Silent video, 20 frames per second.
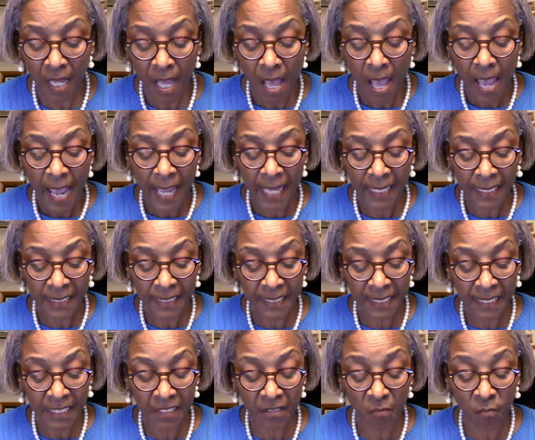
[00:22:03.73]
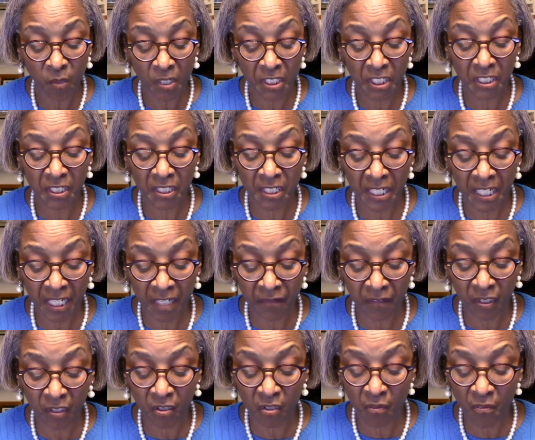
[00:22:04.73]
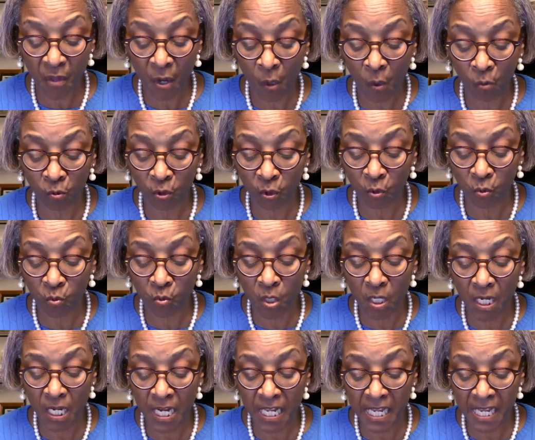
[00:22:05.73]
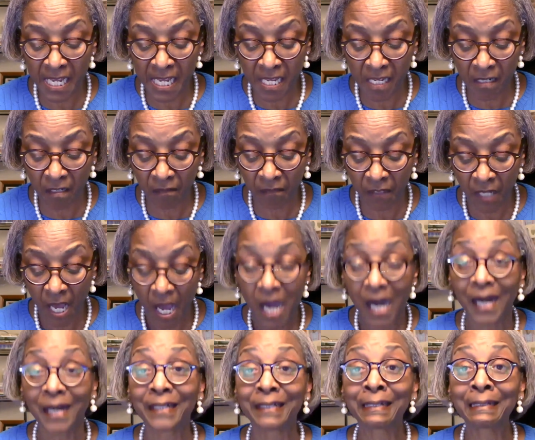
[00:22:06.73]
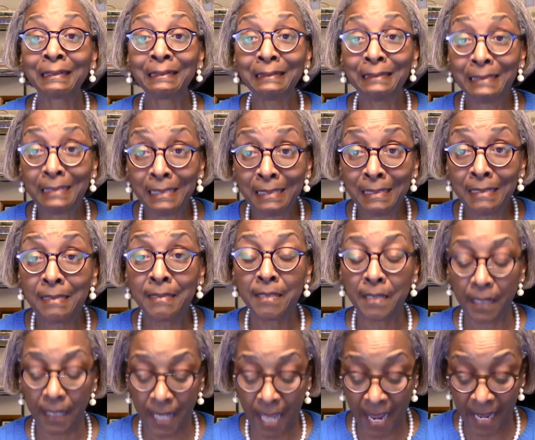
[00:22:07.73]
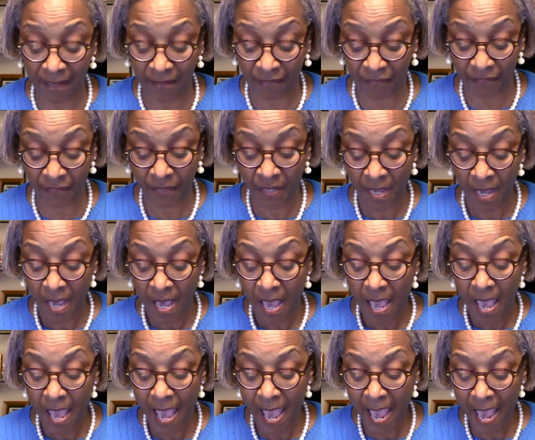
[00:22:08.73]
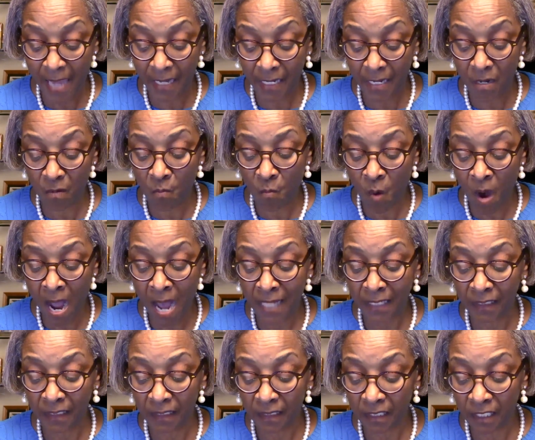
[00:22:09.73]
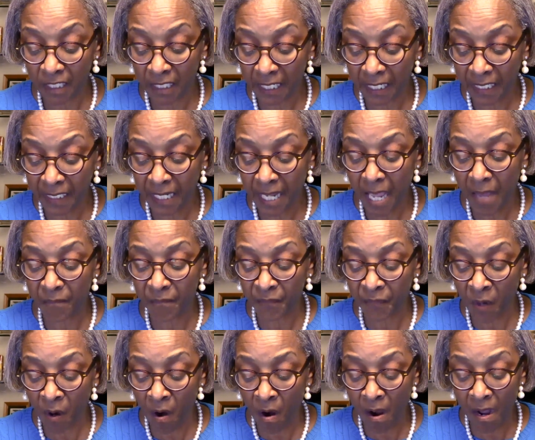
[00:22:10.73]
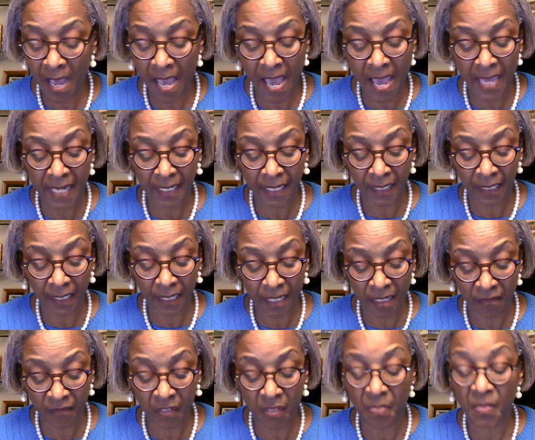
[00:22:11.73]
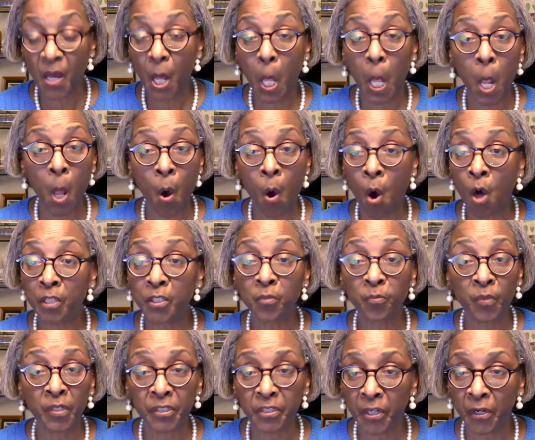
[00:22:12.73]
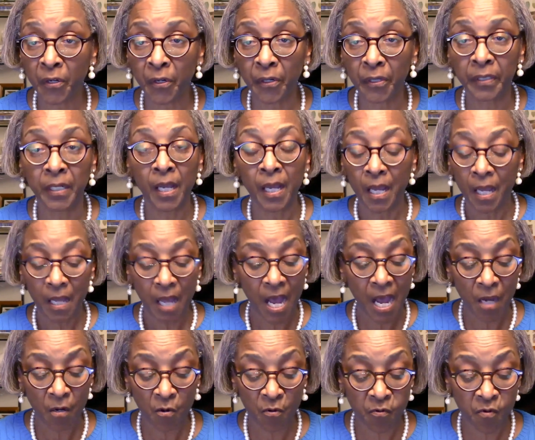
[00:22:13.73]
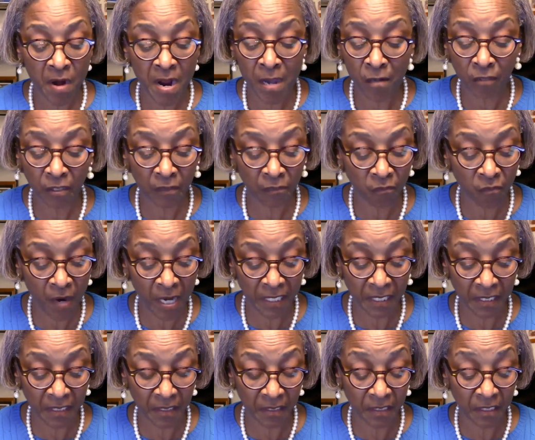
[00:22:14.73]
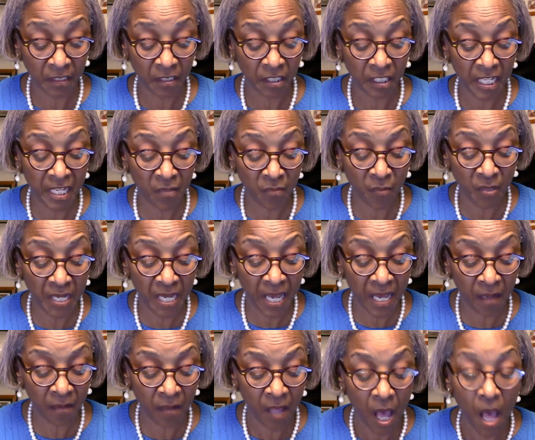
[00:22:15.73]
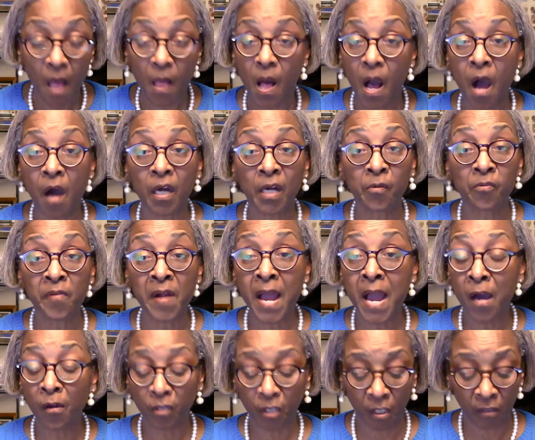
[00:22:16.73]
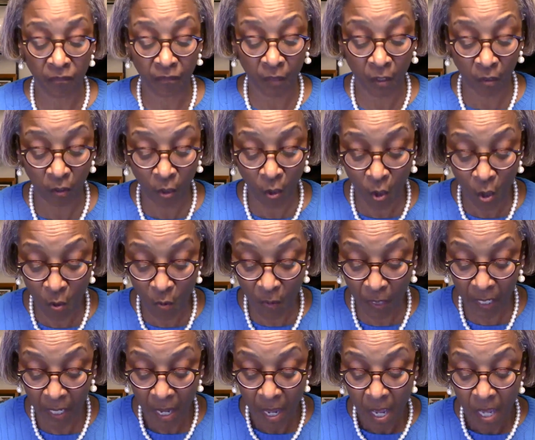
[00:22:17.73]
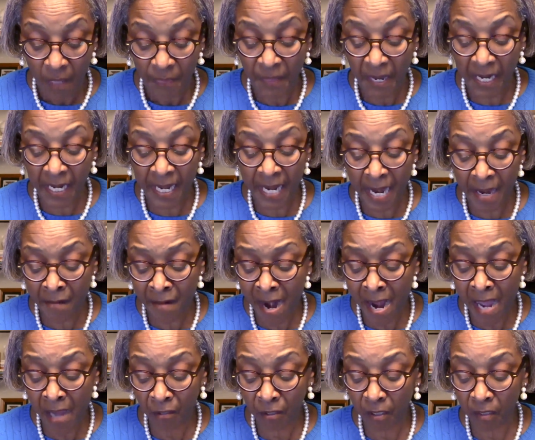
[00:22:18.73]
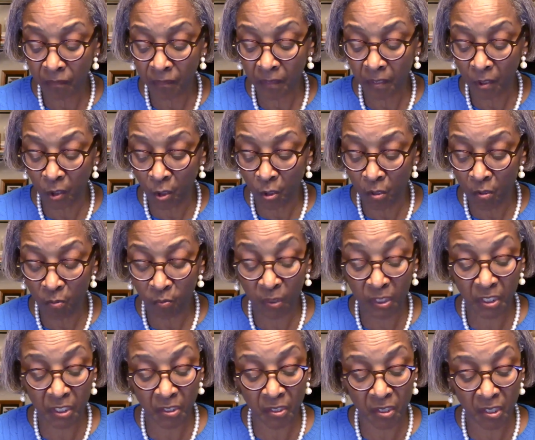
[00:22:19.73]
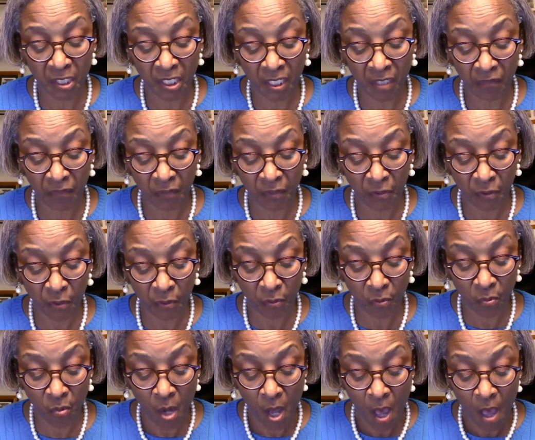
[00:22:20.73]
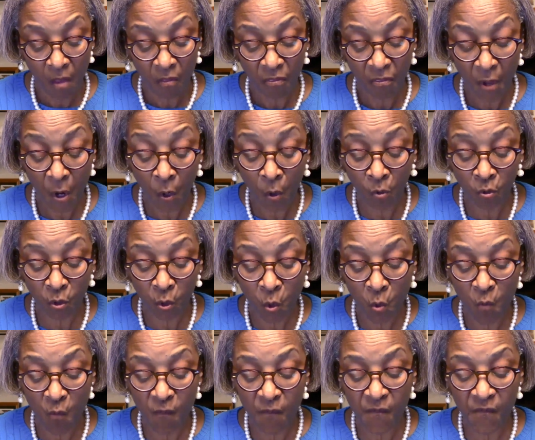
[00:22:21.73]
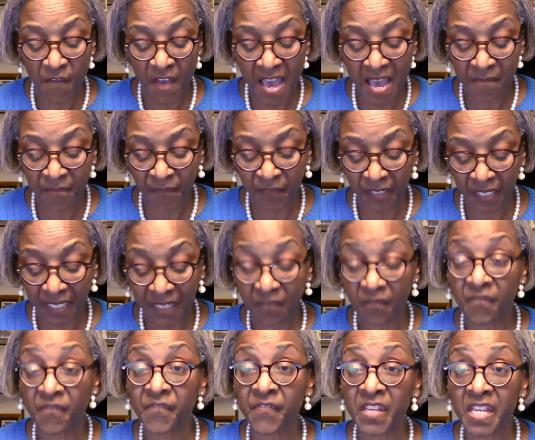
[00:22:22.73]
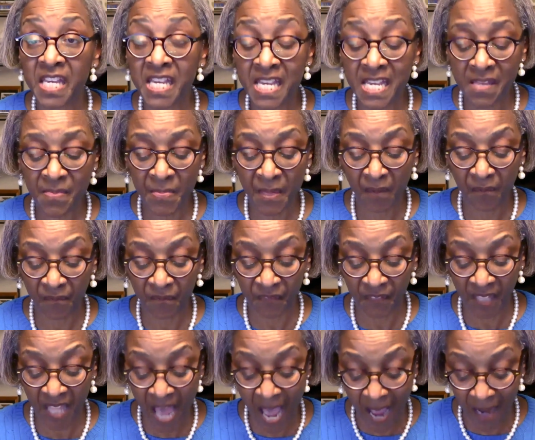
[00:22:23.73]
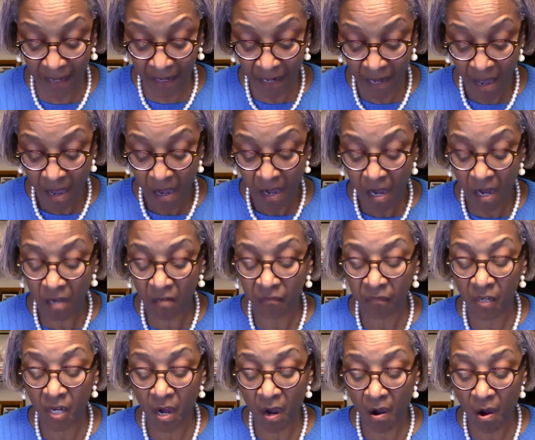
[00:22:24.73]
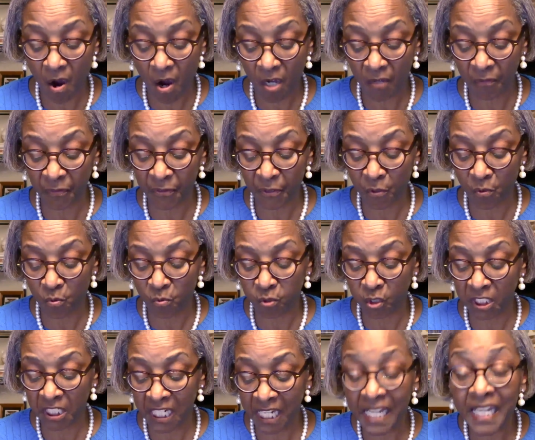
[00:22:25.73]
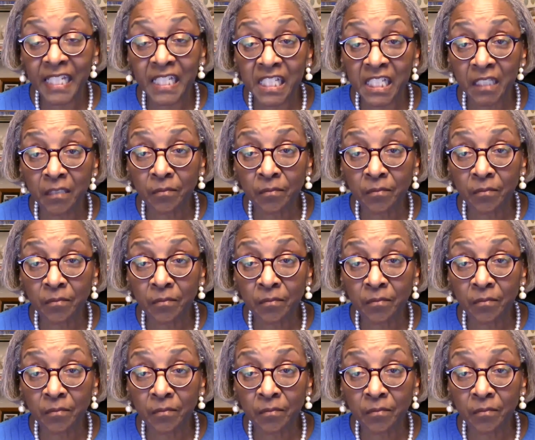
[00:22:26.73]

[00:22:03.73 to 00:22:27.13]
And it says, which is given to those who live a clean life while looking for and loving the Lord's return. A crown of righteousness. Then we have a crown of glory. The crown of glory, which is given to those who faithfully feed the flock of God through teaching,